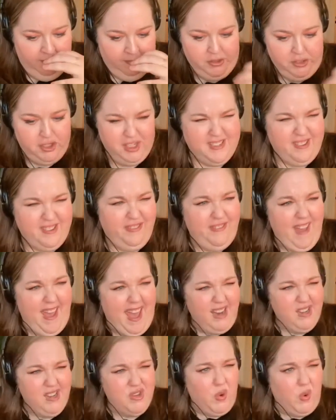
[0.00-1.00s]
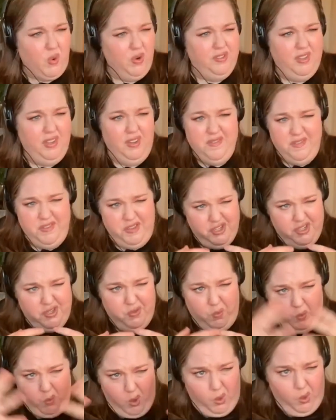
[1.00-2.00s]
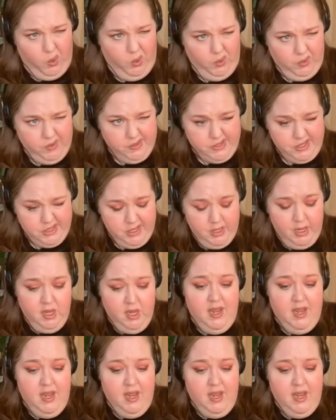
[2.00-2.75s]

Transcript: just fat torsos, just rolls.